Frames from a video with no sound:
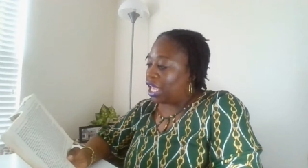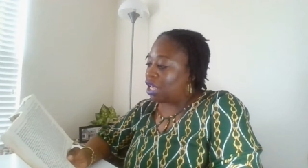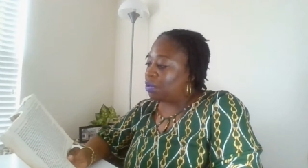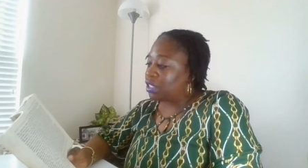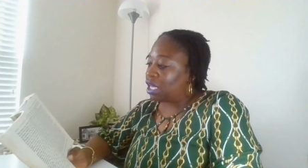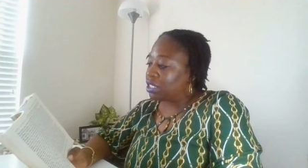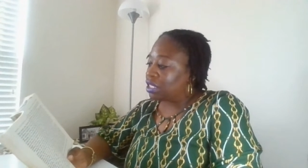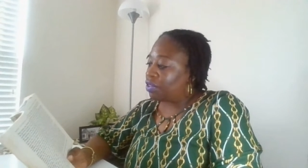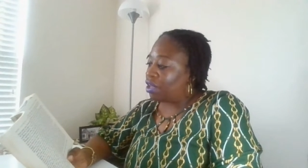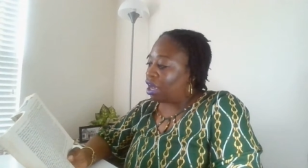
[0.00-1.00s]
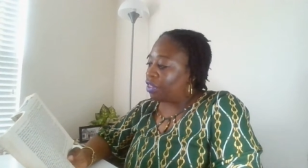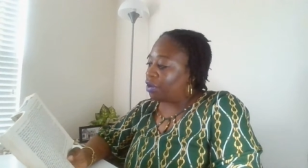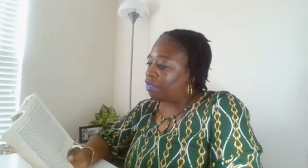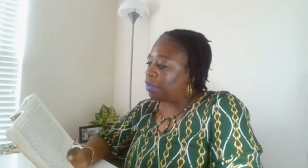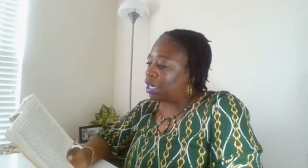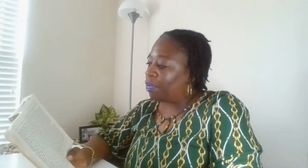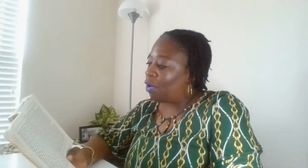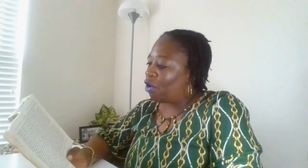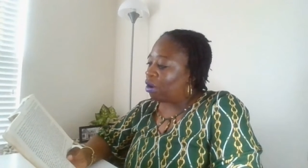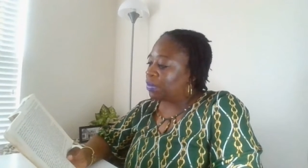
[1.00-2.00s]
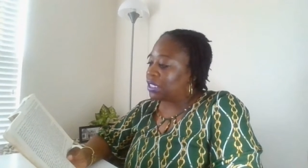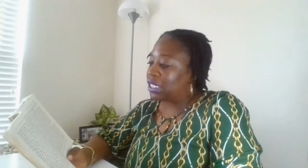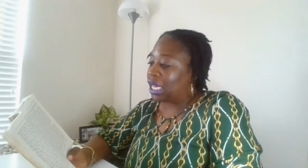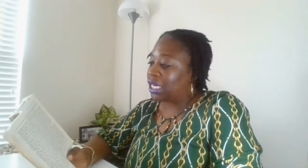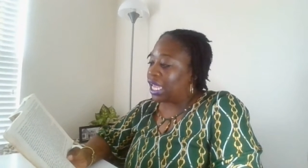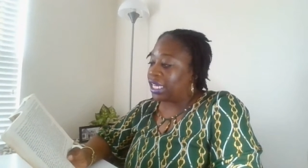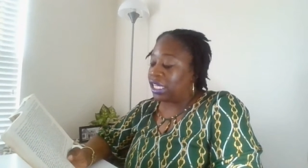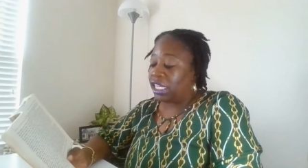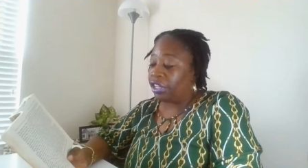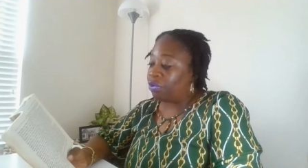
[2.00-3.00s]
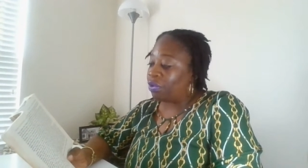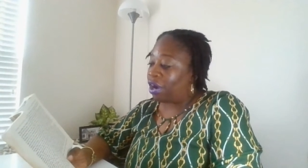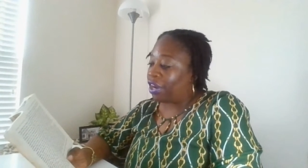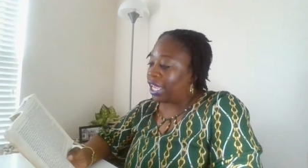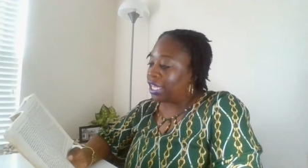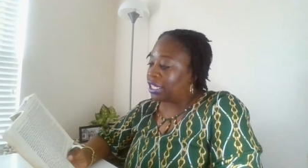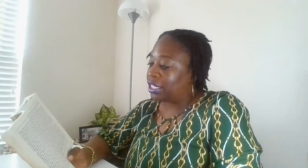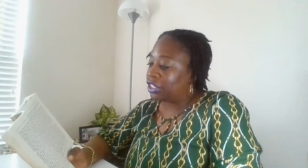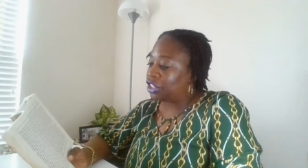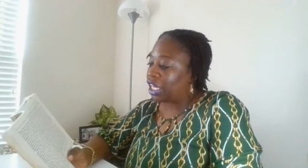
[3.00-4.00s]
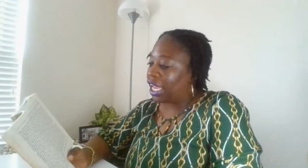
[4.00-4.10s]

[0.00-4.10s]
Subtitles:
He was also the author of many poems done in literary English,